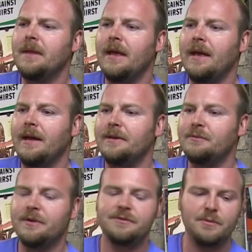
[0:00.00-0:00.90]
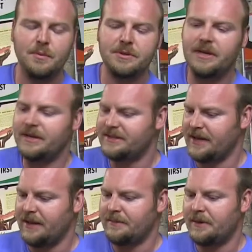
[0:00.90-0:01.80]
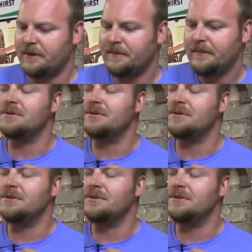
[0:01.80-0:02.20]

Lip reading: And the restaurant we worked at had a salad bar.